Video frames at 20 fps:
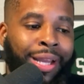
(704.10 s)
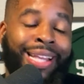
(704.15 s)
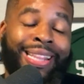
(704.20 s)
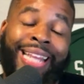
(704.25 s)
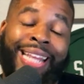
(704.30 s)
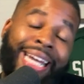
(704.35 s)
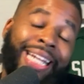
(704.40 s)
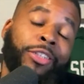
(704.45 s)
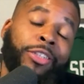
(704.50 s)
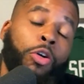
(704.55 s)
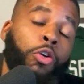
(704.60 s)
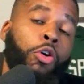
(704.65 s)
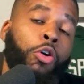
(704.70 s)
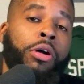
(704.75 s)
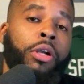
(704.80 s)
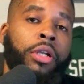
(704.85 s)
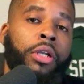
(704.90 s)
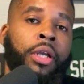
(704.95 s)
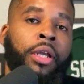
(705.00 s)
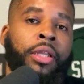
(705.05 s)
that is
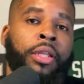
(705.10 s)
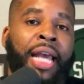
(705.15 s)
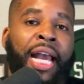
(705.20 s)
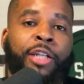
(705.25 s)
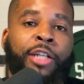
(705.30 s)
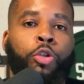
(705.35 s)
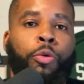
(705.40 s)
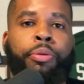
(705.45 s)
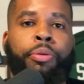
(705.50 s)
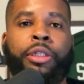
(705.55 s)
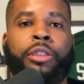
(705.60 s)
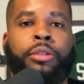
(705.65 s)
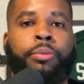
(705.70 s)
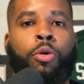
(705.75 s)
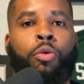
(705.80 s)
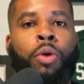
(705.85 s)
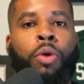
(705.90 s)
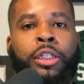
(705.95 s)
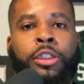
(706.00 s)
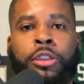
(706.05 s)
on the actual principal
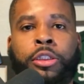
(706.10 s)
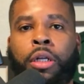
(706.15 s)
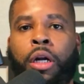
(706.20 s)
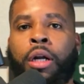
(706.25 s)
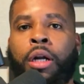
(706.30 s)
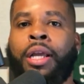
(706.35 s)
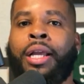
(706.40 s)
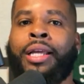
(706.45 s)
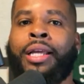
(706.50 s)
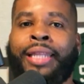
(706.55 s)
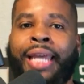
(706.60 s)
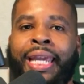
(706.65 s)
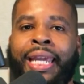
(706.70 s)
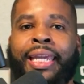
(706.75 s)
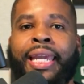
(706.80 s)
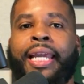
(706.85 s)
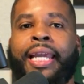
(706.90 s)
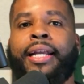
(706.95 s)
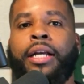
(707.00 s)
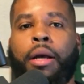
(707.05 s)
registrar, they
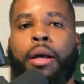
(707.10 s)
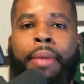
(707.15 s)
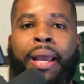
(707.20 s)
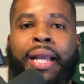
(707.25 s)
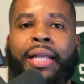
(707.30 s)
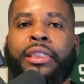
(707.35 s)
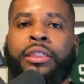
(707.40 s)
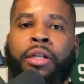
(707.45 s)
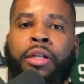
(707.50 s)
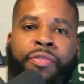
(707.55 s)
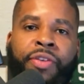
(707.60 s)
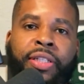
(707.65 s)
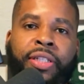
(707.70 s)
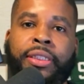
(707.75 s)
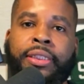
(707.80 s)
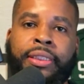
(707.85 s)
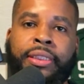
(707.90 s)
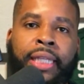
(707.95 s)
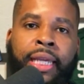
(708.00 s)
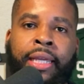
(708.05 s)
can't come back as a defense
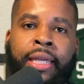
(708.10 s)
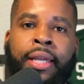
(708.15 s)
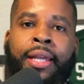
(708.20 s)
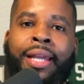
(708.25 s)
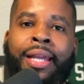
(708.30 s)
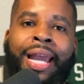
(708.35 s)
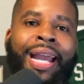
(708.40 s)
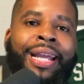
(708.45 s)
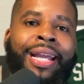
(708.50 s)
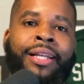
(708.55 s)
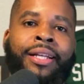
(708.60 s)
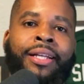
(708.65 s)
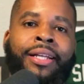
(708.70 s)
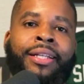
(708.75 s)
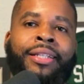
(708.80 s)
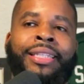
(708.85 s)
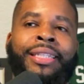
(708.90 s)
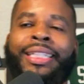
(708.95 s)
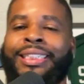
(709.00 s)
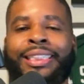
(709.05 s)
and say, hey,
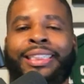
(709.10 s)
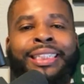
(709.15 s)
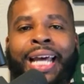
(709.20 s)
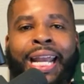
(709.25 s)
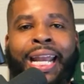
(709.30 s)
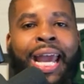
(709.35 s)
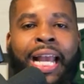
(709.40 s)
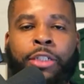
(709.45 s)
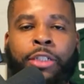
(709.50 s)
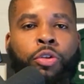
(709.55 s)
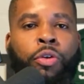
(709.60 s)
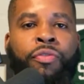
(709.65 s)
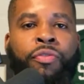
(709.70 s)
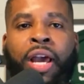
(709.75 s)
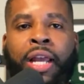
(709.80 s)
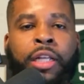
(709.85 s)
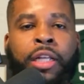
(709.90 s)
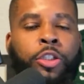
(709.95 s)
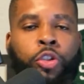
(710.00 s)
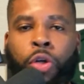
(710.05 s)
this is not an actual
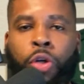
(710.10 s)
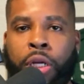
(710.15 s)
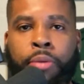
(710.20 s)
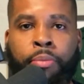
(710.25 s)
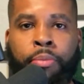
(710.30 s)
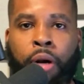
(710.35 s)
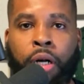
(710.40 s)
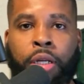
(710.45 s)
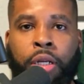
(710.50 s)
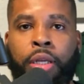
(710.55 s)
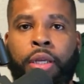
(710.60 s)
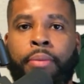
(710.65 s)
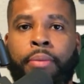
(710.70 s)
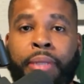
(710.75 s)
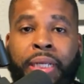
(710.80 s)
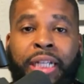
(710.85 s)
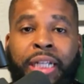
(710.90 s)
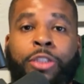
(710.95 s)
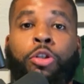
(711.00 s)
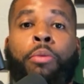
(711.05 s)
valid trademark
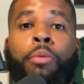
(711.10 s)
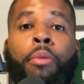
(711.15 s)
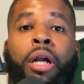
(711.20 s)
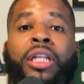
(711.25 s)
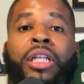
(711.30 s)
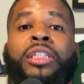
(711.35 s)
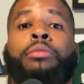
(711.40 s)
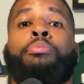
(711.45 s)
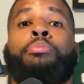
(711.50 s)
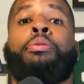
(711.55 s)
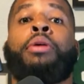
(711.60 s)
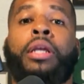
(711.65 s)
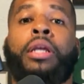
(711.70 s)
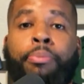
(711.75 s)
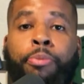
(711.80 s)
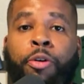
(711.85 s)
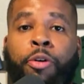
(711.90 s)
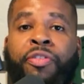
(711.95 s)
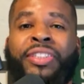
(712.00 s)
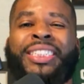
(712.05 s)
because your mark is
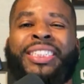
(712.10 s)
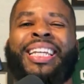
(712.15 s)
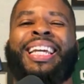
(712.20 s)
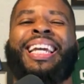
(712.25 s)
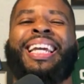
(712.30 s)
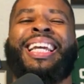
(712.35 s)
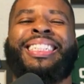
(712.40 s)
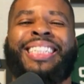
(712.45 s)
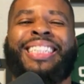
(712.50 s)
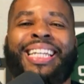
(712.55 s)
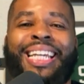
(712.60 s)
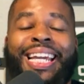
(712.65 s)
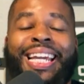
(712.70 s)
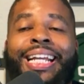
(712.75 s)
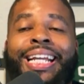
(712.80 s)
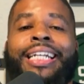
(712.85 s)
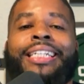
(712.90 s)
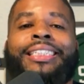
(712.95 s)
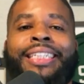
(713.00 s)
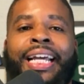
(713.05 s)
bulletproof. It's
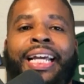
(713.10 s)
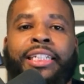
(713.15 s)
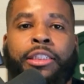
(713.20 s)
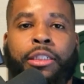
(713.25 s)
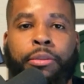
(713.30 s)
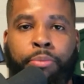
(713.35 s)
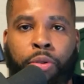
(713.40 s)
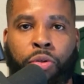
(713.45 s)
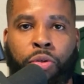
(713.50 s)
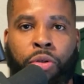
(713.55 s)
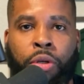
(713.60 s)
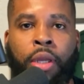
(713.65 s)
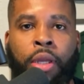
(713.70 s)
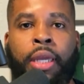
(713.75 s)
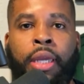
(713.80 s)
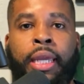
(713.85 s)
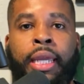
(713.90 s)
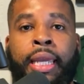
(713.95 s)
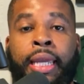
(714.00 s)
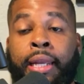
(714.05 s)
incontestable.
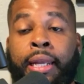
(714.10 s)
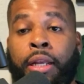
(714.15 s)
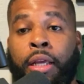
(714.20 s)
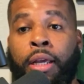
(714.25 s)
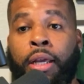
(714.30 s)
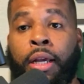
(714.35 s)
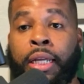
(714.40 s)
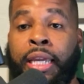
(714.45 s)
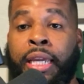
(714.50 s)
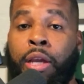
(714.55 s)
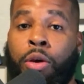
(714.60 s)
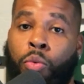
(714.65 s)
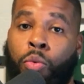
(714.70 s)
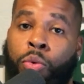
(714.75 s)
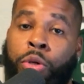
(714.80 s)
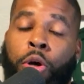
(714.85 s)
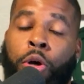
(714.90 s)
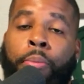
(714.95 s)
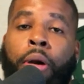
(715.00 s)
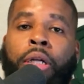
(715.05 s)
And again, when
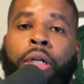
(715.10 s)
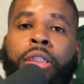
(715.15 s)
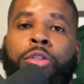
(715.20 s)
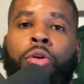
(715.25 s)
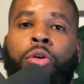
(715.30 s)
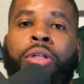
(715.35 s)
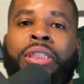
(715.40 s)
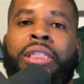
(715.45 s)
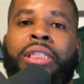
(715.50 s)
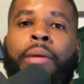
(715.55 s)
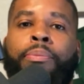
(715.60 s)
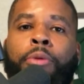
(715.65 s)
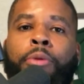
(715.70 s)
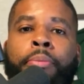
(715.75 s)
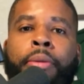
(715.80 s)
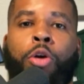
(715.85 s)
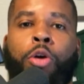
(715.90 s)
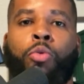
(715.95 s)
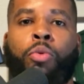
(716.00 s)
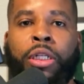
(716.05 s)
your mark is on a
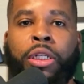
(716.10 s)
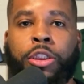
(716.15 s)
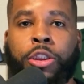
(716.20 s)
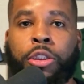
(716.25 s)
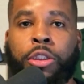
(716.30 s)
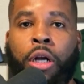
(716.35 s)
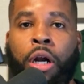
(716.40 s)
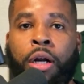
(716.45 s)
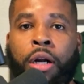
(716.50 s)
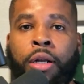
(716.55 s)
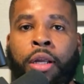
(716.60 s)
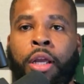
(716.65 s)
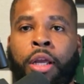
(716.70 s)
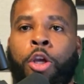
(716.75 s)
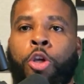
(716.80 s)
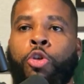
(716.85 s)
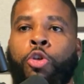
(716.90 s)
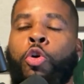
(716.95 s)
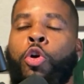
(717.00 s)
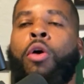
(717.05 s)
supplemental registrar,
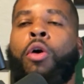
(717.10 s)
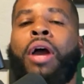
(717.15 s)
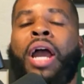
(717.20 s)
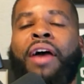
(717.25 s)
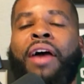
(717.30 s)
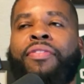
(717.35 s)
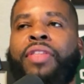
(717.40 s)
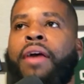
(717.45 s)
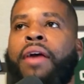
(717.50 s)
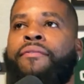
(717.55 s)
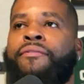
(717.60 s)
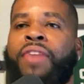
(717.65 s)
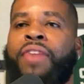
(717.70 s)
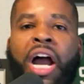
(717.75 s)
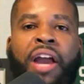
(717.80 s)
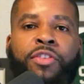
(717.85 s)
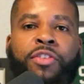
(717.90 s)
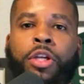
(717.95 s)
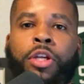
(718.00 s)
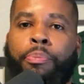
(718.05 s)
you don't have that
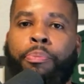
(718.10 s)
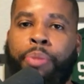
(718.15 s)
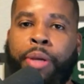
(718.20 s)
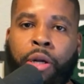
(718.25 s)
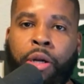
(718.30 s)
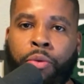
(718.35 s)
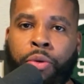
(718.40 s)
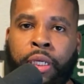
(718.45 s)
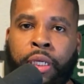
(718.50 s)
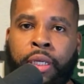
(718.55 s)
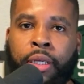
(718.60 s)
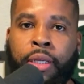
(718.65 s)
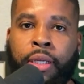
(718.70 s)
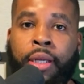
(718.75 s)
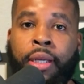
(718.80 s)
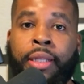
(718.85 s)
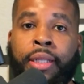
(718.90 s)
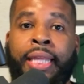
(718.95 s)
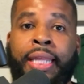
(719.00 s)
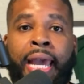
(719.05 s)
5-year period
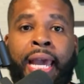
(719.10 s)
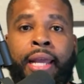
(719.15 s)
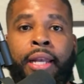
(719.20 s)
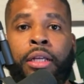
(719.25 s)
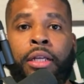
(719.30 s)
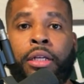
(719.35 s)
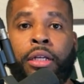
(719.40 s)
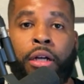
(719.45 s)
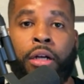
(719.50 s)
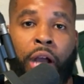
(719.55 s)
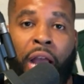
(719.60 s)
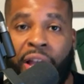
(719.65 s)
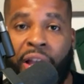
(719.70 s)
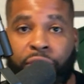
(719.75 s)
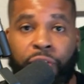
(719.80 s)
that after